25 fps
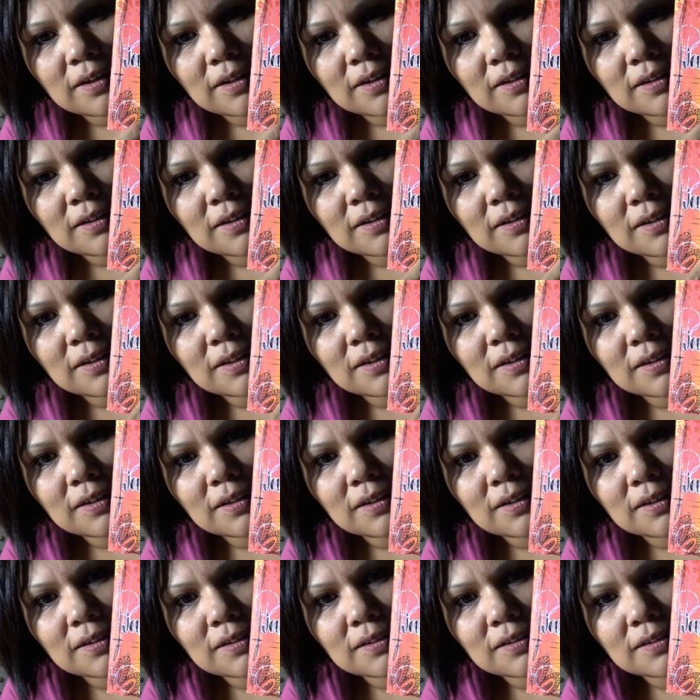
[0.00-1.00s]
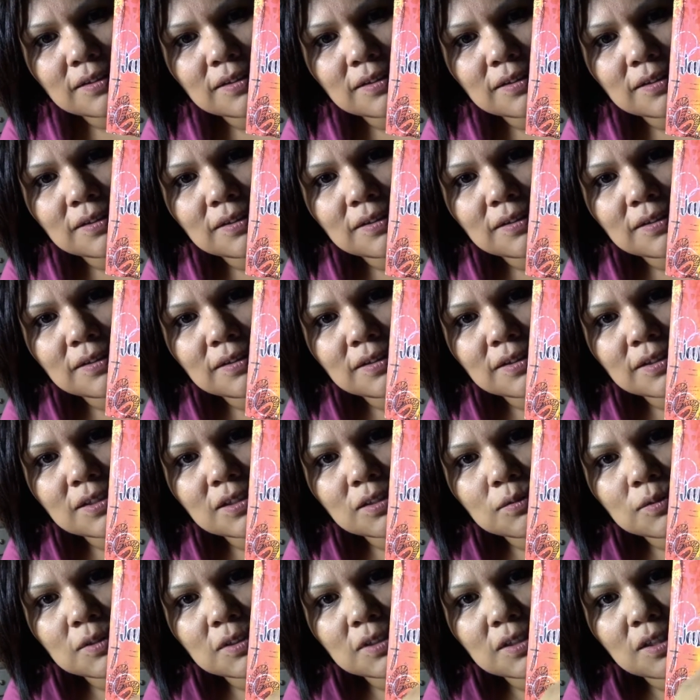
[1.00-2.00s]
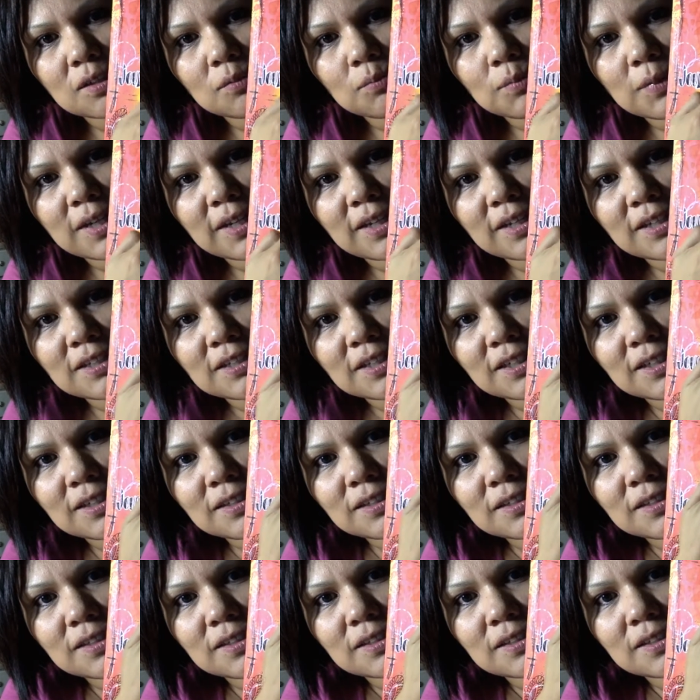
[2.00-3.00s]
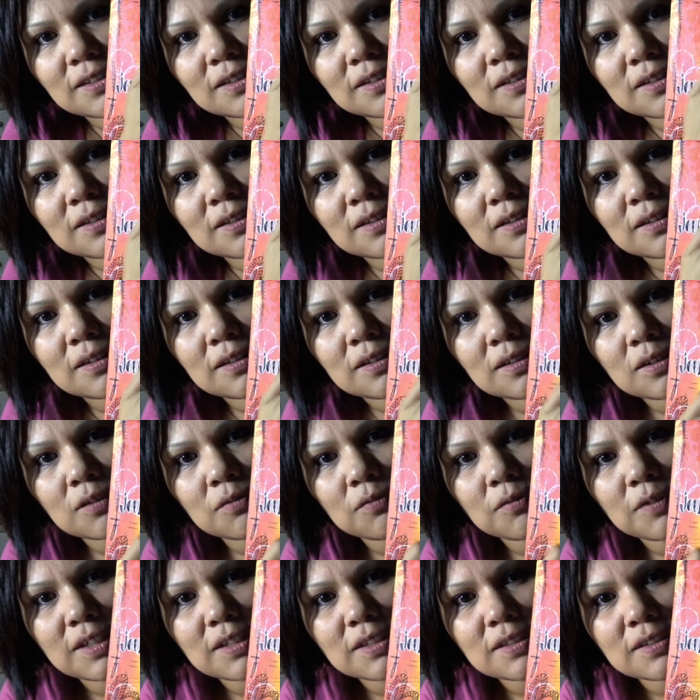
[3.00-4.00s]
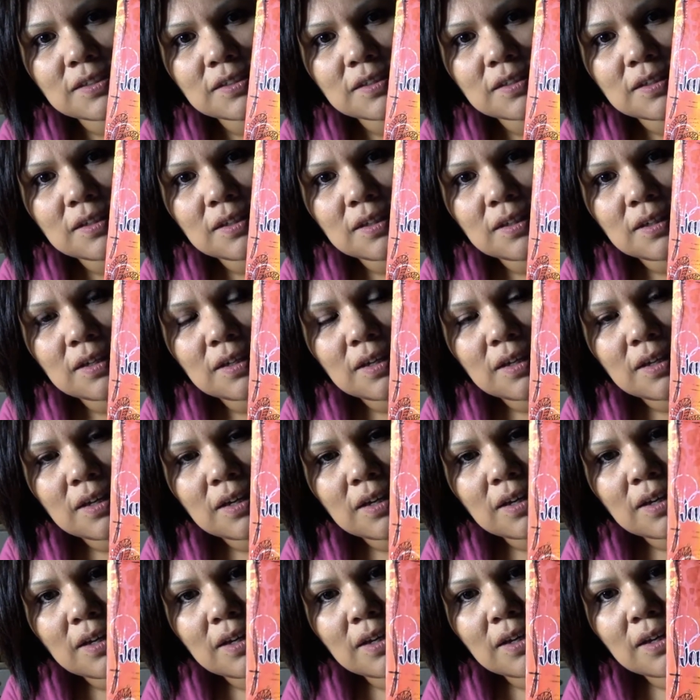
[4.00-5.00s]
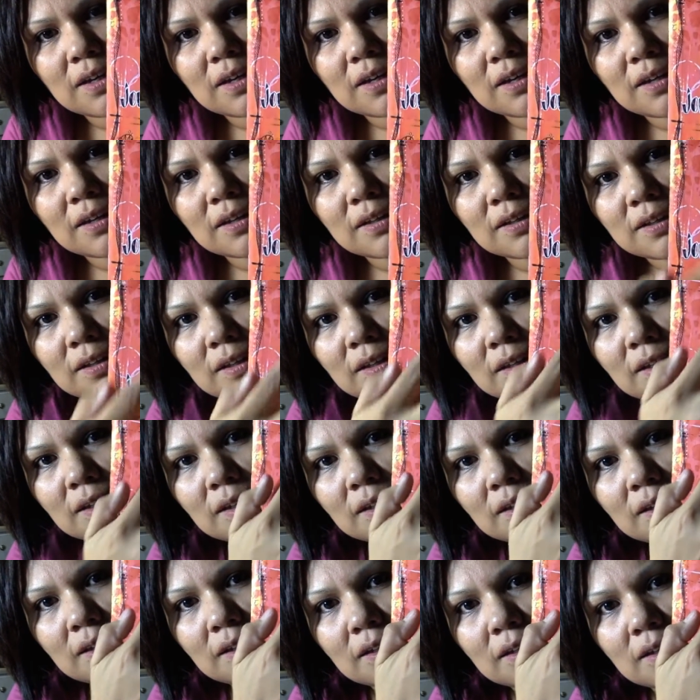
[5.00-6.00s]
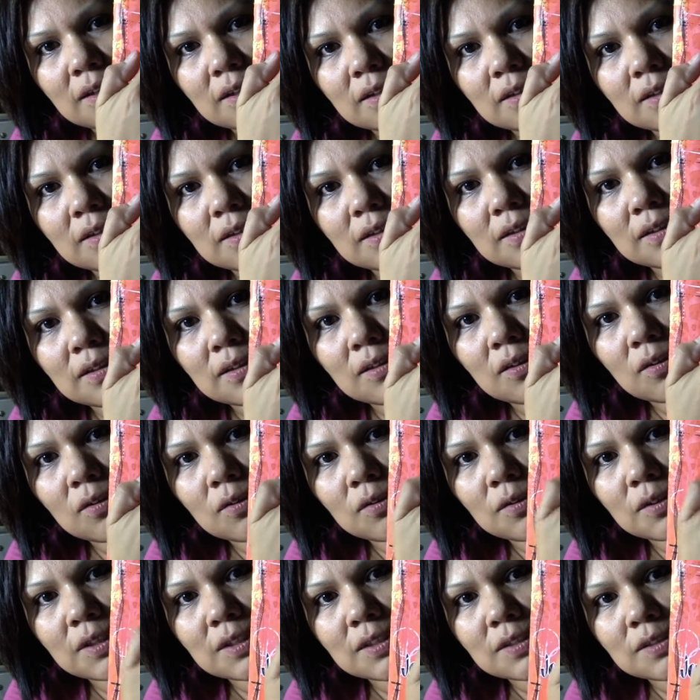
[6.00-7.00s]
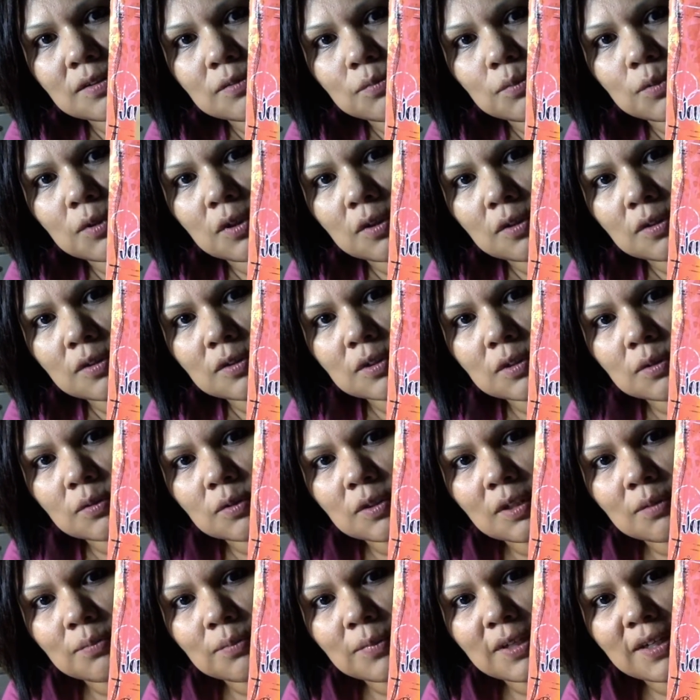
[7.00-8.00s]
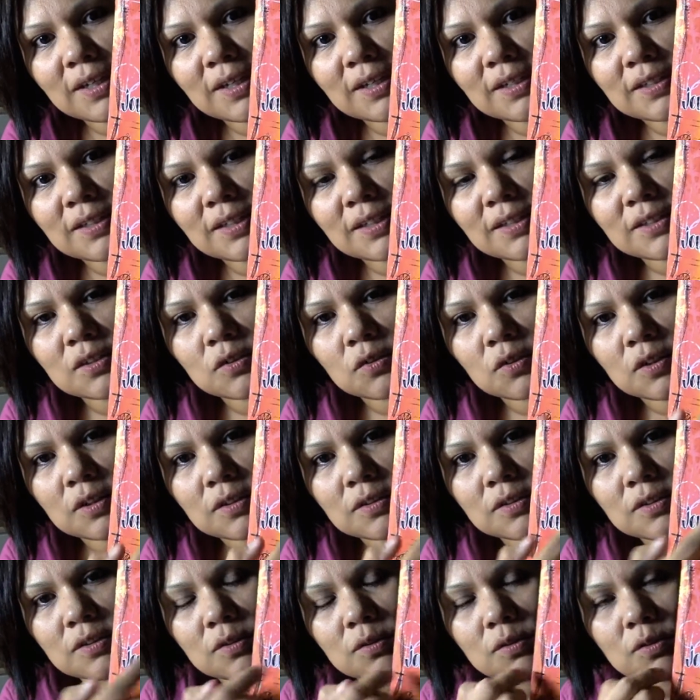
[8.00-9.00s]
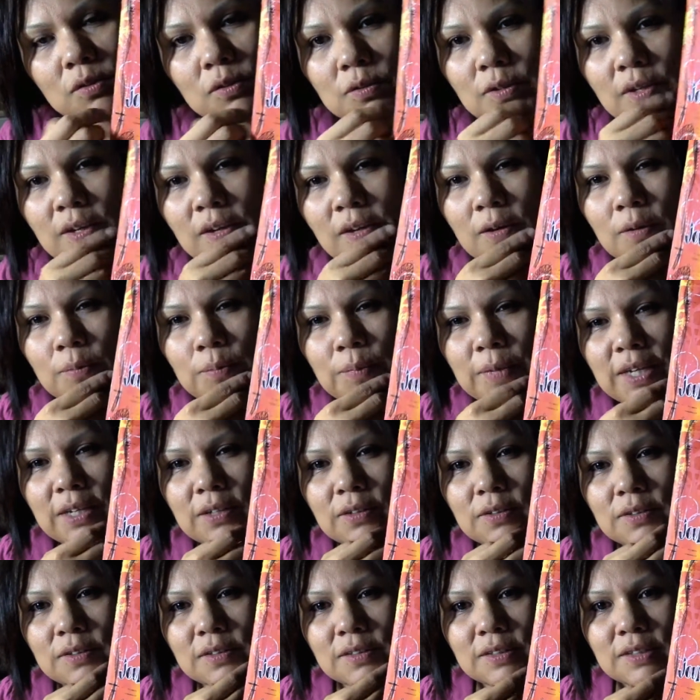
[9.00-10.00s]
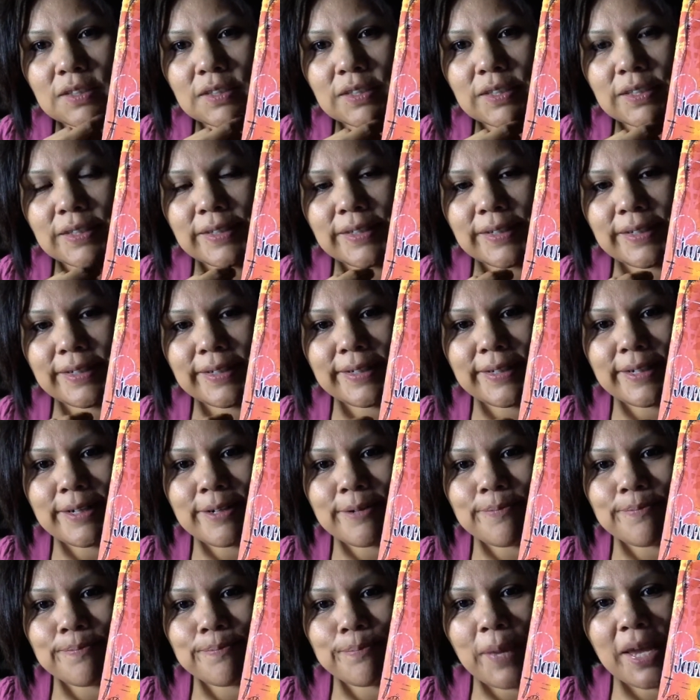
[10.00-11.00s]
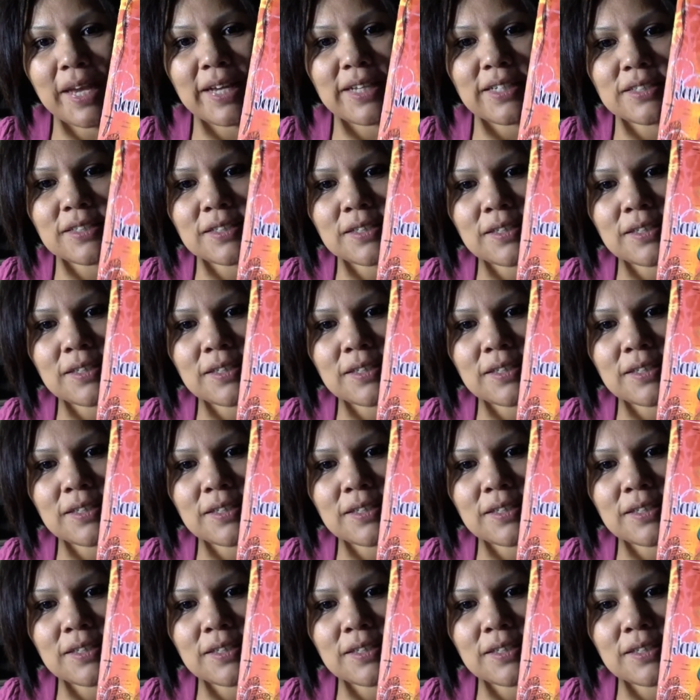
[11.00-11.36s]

cards. And this was done by Inktense, the face. And all these were also done by Inktense or else those Michael's paint.